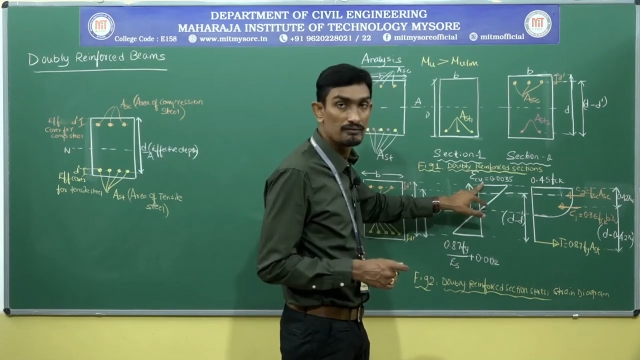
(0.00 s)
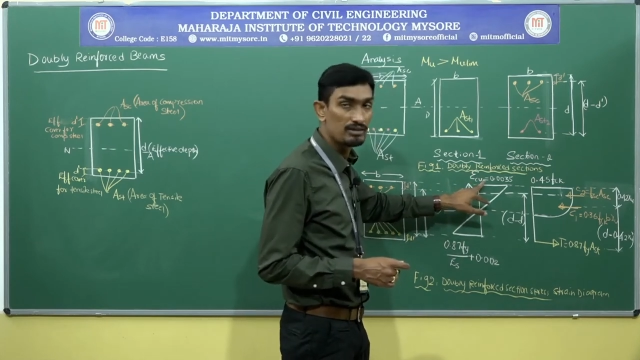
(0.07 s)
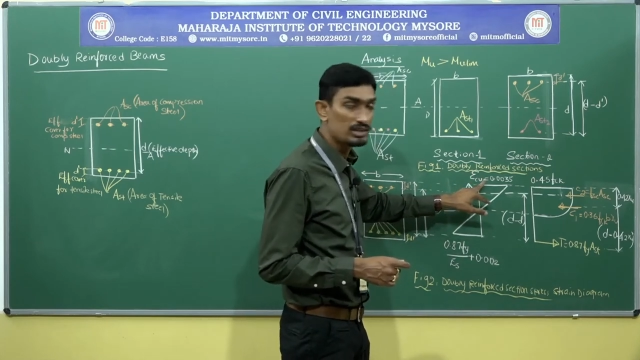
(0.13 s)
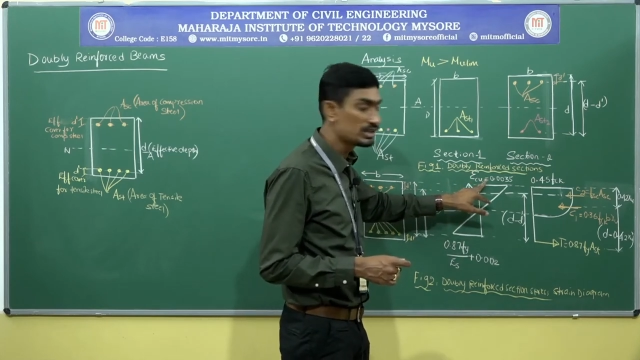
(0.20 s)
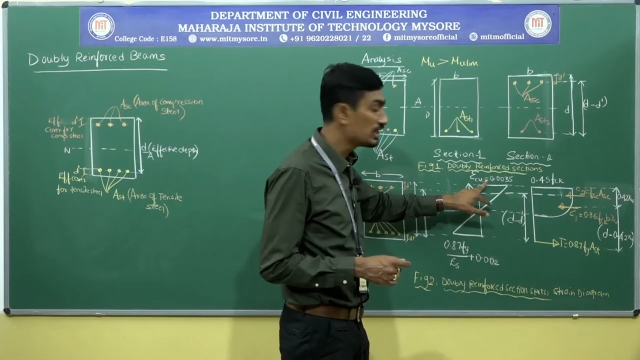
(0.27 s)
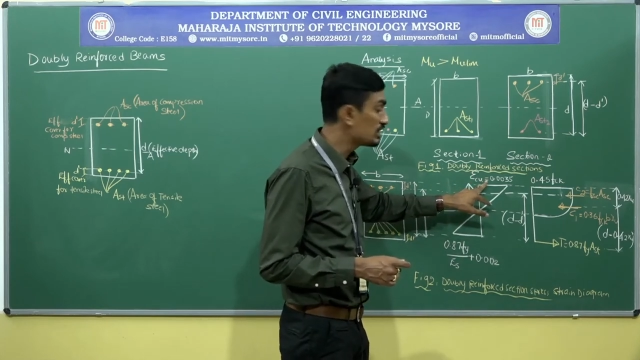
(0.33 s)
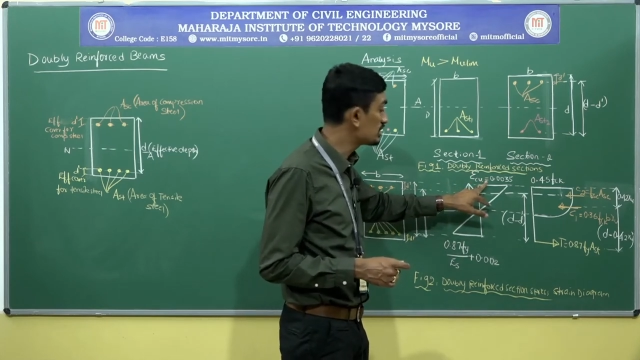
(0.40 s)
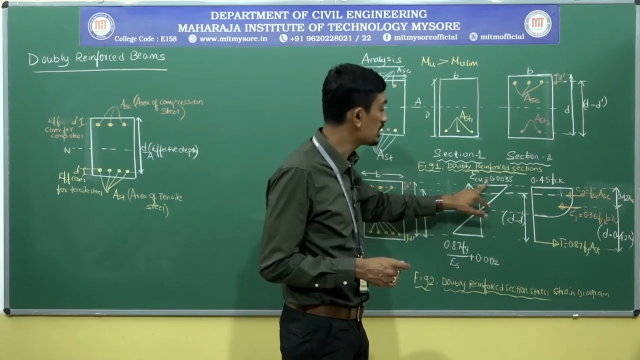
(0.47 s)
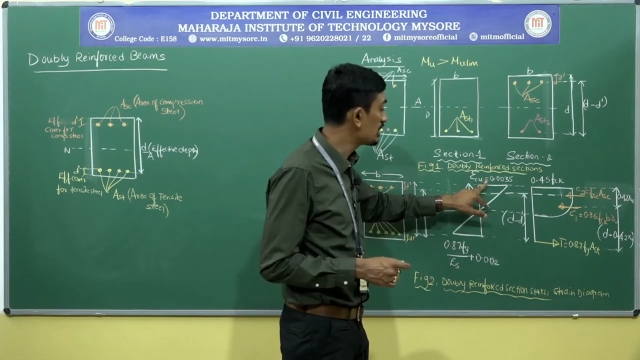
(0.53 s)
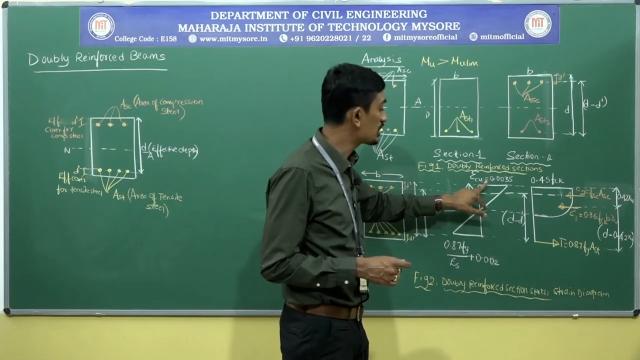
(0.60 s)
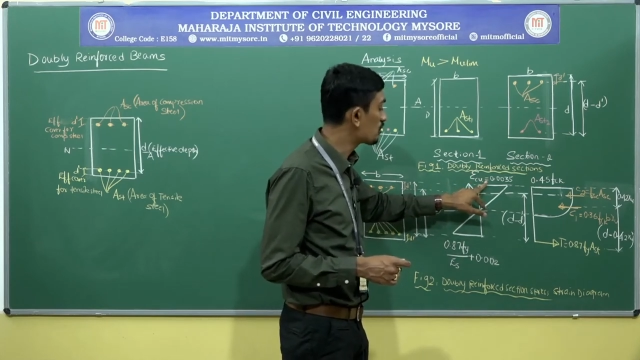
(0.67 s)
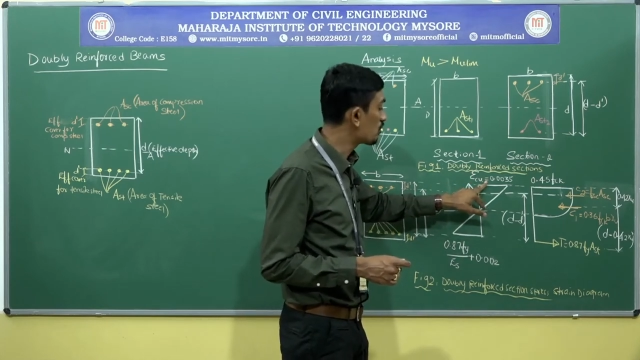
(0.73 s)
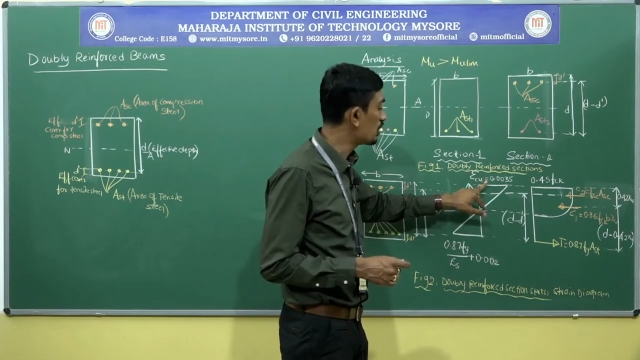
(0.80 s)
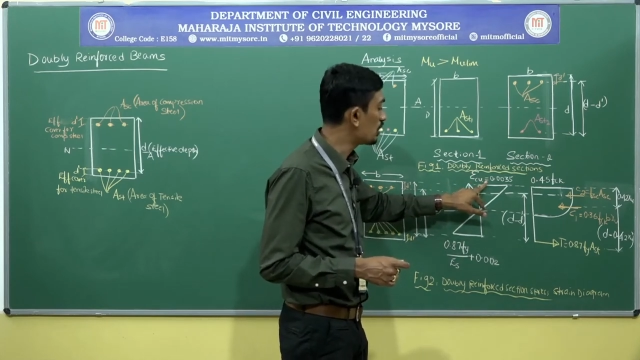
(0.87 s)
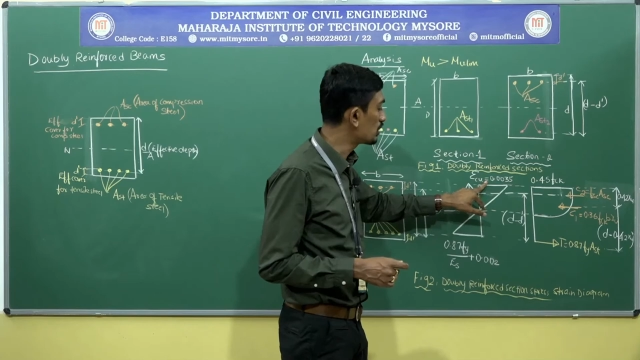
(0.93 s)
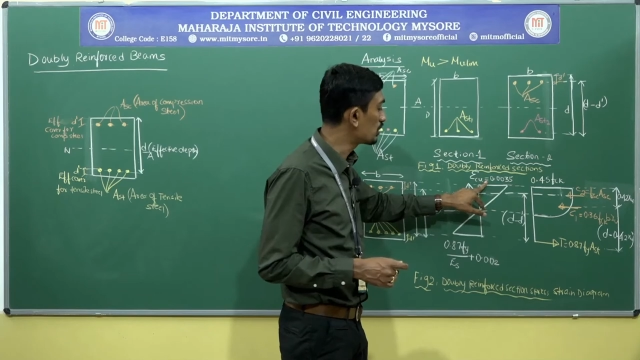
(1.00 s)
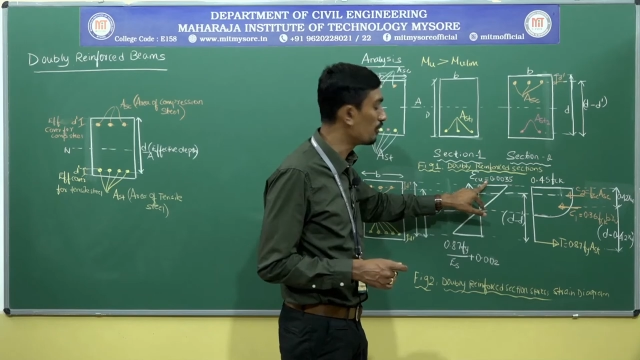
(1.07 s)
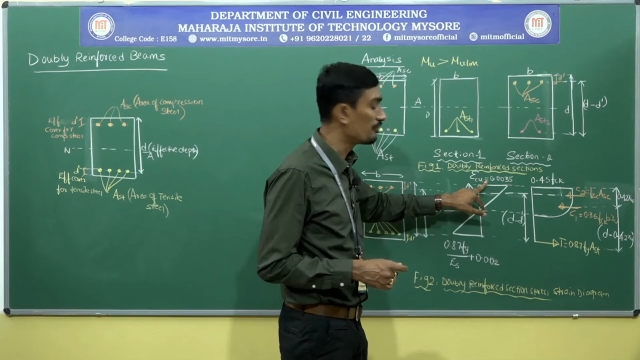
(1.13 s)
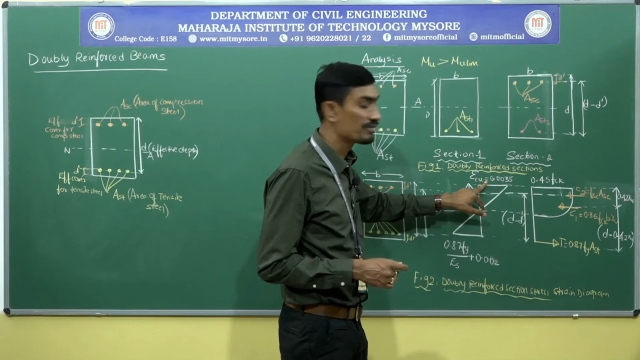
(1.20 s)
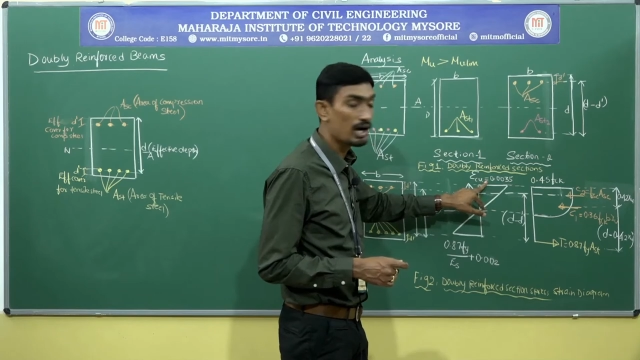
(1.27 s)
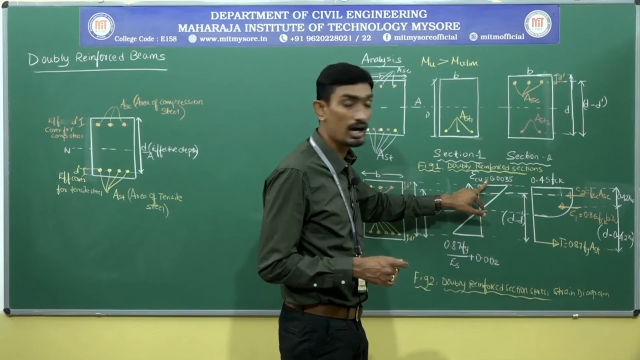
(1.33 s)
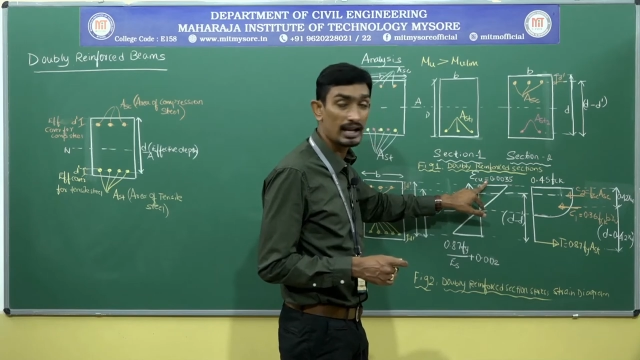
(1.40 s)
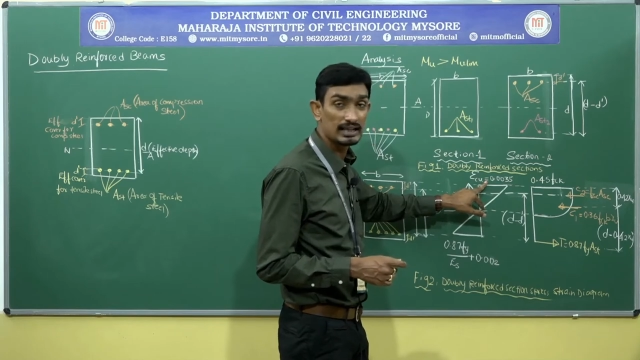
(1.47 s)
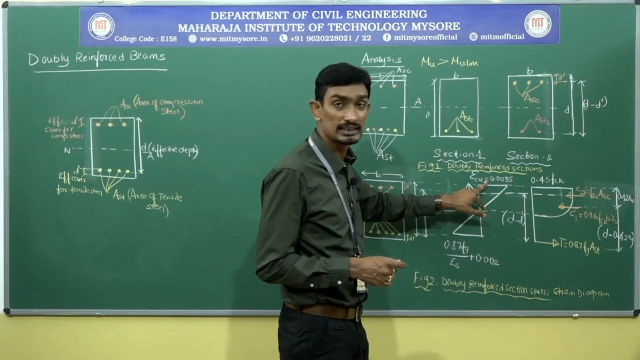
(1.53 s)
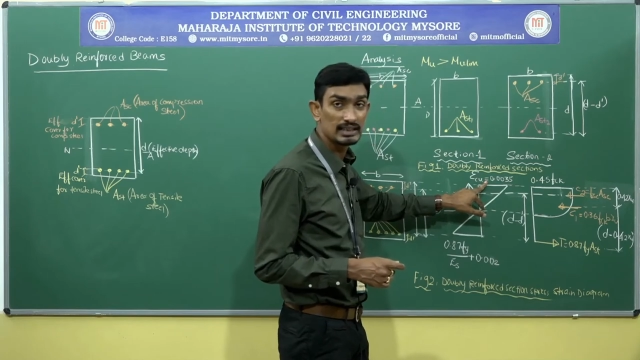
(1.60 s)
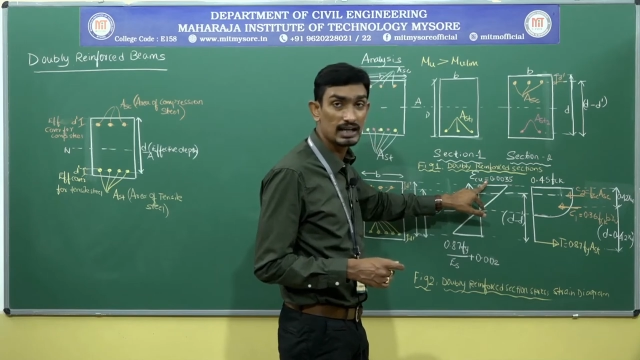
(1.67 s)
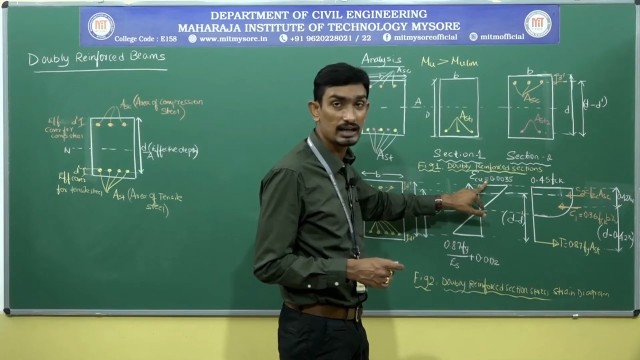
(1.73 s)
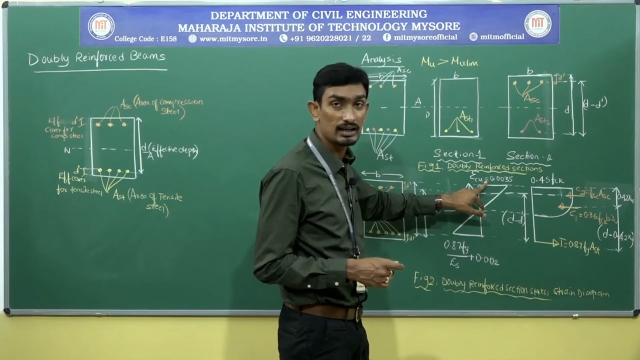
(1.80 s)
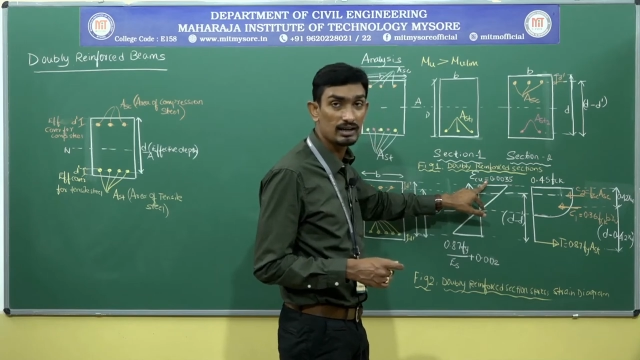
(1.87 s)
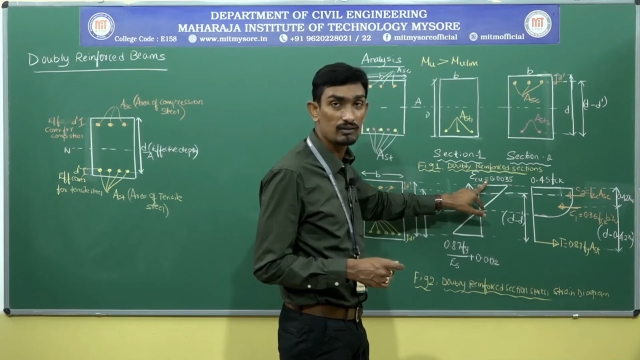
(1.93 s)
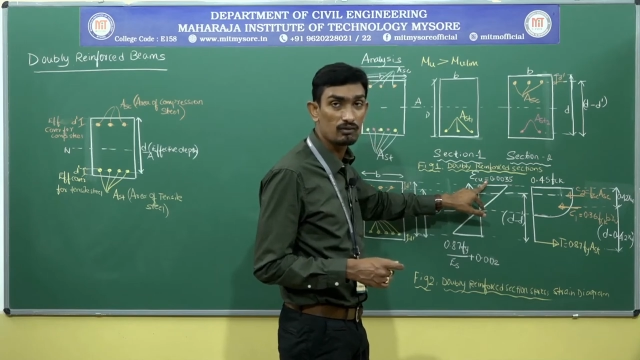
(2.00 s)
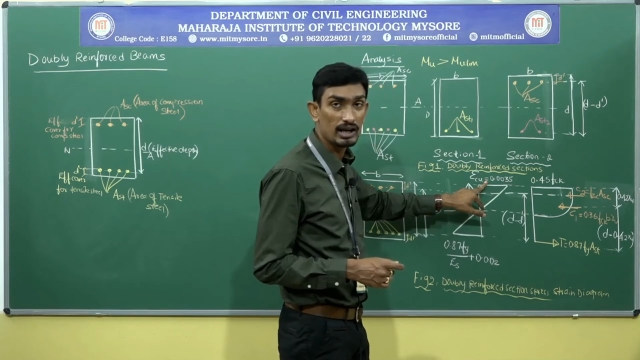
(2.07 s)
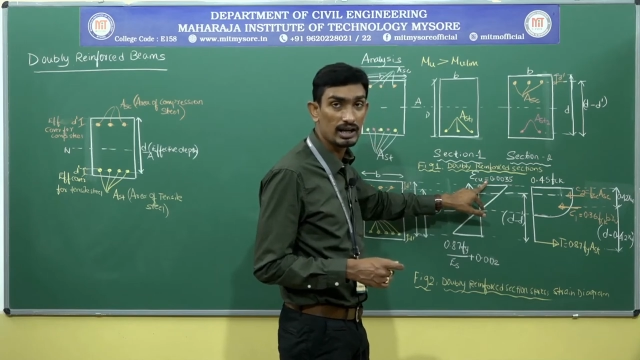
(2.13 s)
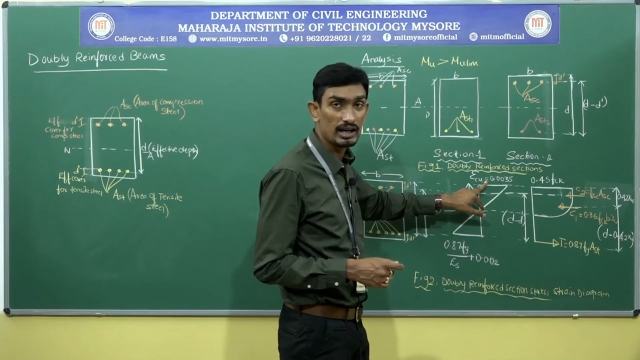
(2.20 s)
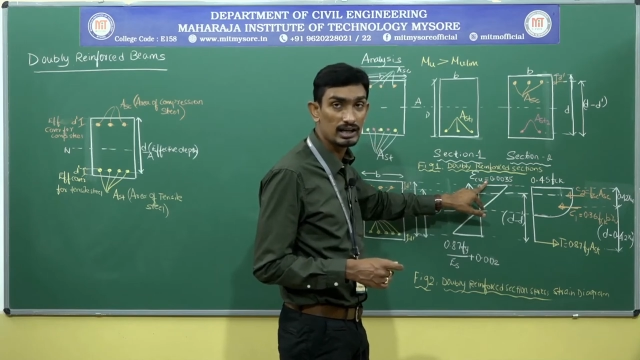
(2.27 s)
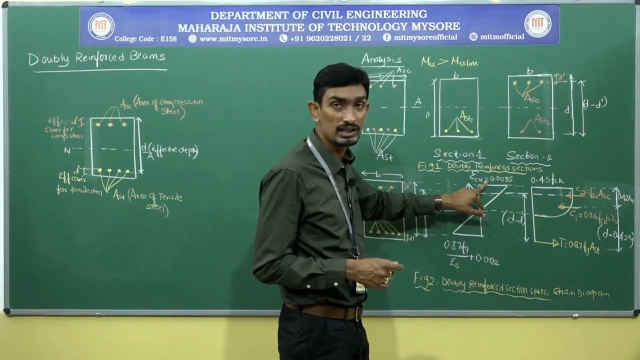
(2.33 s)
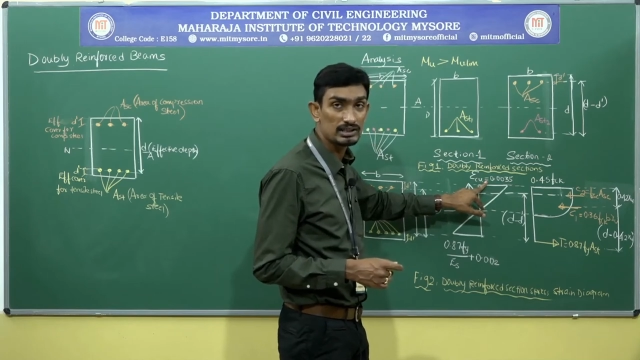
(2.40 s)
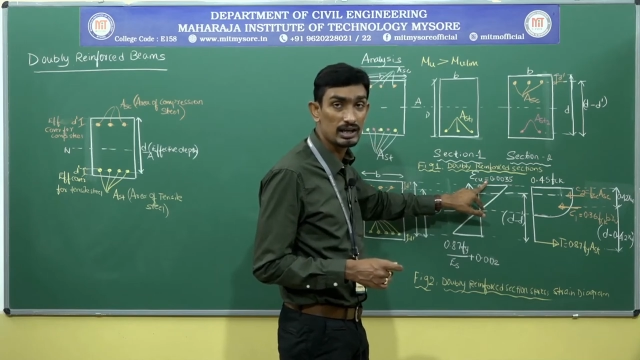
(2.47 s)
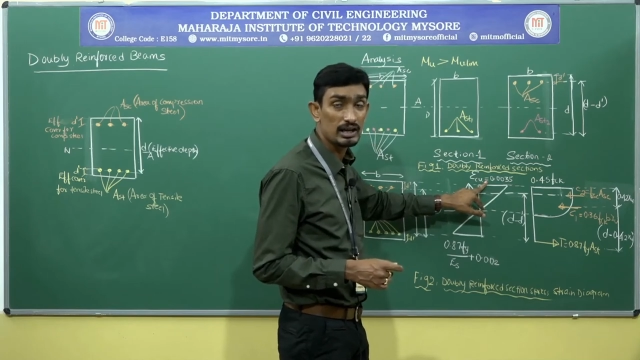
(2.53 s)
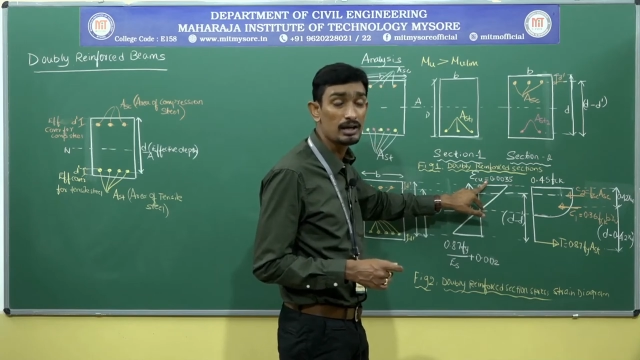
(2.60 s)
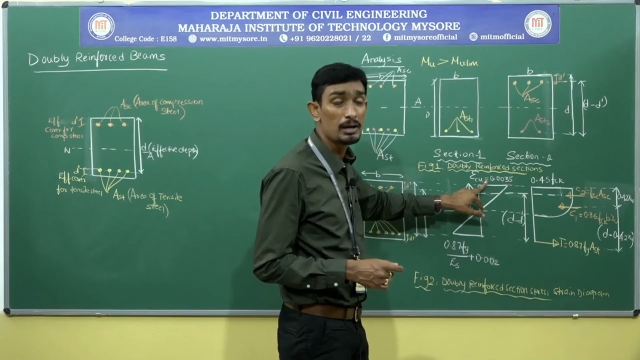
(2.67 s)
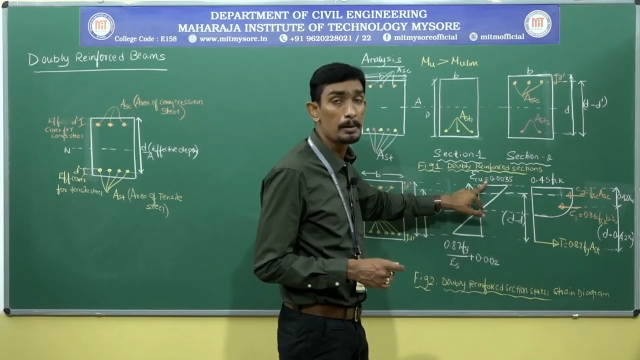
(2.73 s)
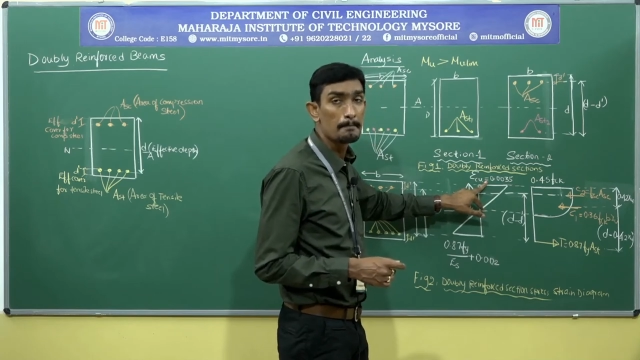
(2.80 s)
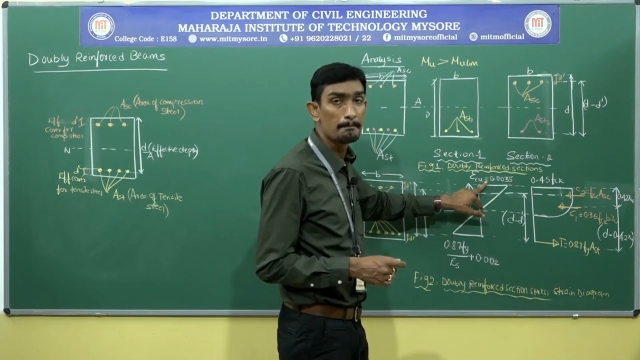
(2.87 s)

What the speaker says: which is equal to, or exactly like what I can say,